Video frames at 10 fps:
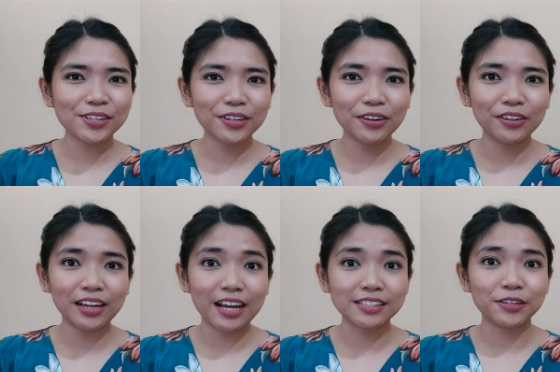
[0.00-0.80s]
known
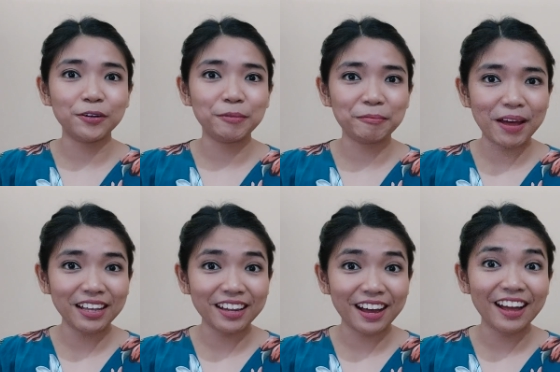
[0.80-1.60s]
as
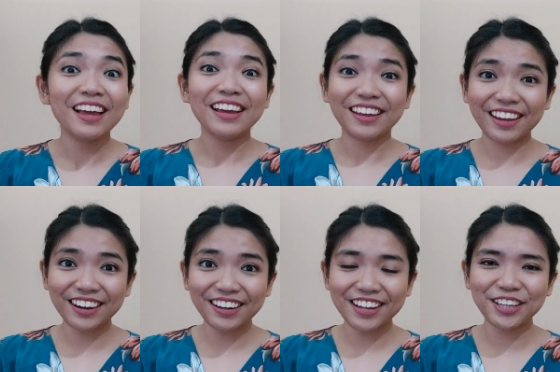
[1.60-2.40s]
gumamela
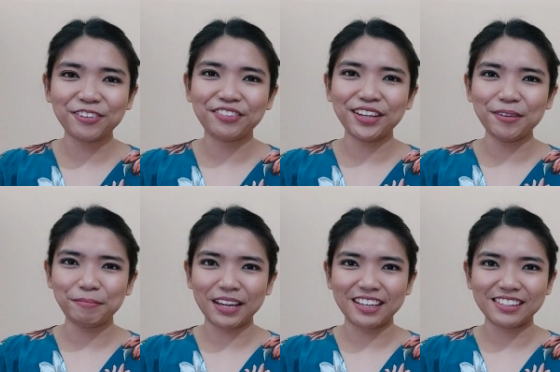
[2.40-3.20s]
here in the
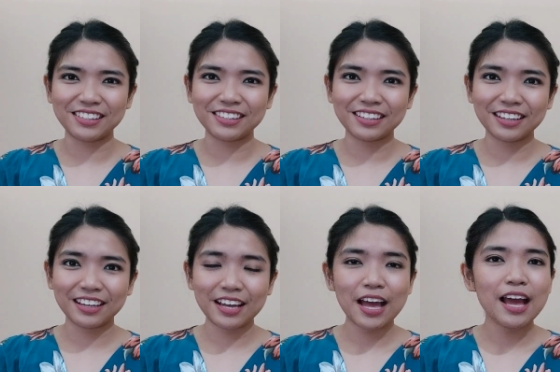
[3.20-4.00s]
Philippines.
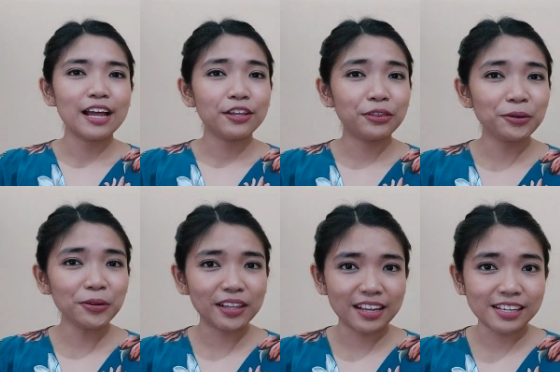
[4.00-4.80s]

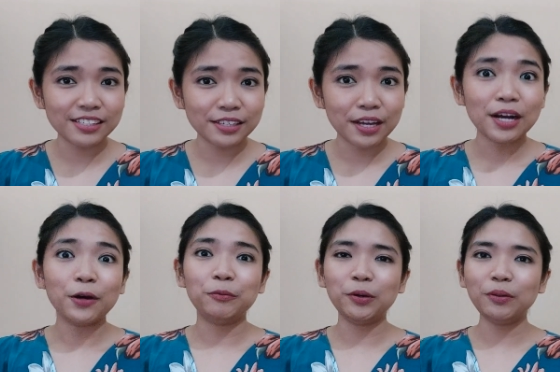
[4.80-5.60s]
Through this,
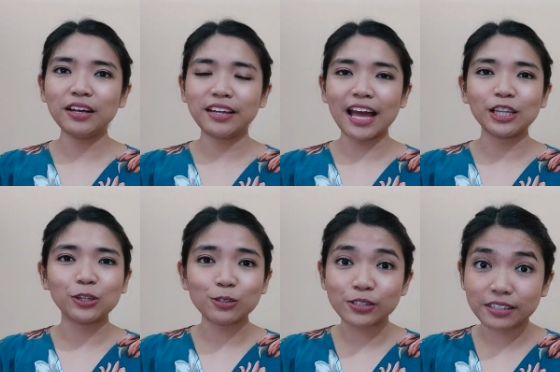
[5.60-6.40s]
we will
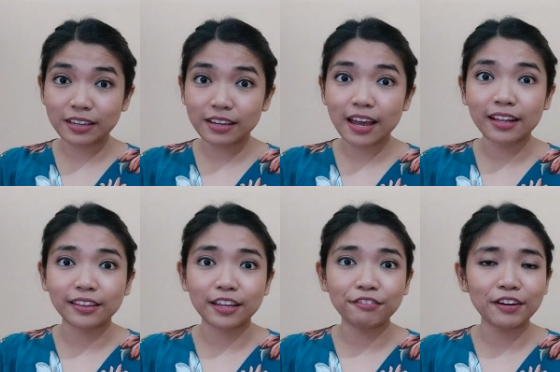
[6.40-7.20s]
get to see
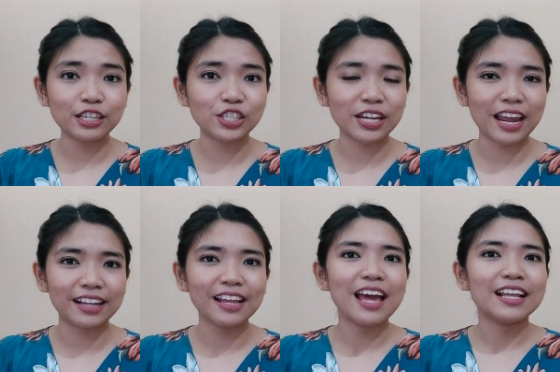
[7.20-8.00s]
and
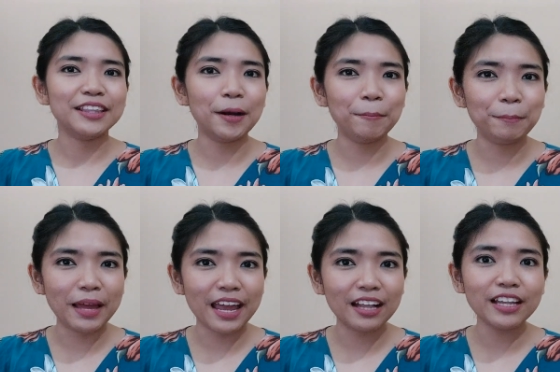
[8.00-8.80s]
differentiate the
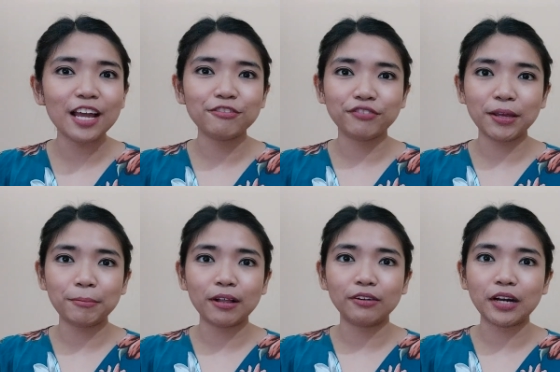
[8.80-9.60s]
male and
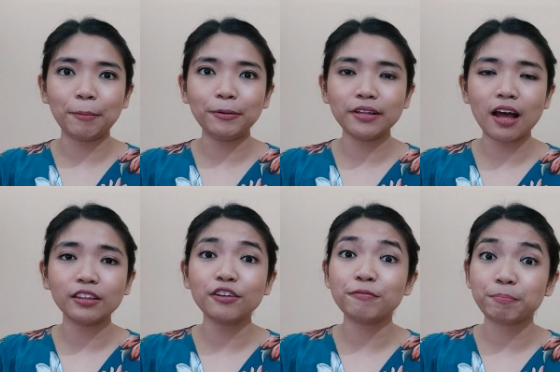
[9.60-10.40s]
female
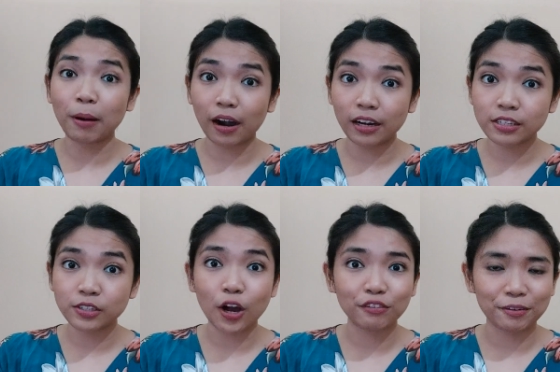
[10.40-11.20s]
reproductive
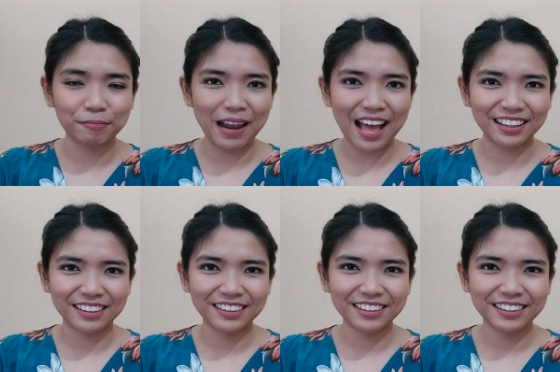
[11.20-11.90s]
parts of a plant.